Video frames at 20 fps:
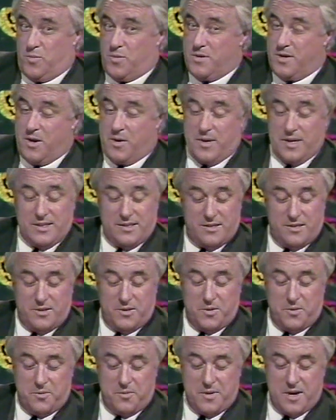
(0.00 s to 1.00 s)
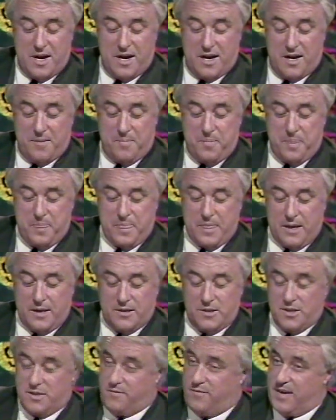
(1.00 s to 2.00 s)
we're going to uh,
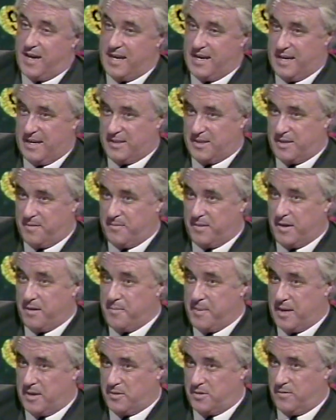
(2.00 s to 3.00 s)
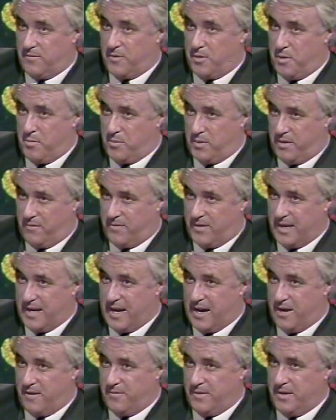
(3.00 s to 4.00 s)
just find out something about you very briefly,
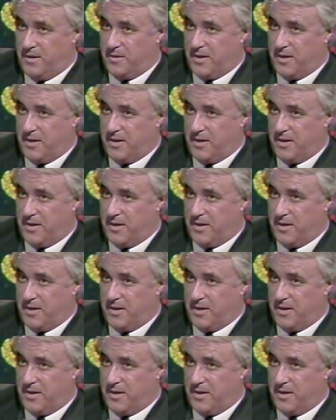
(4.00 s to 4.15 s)
Calvin.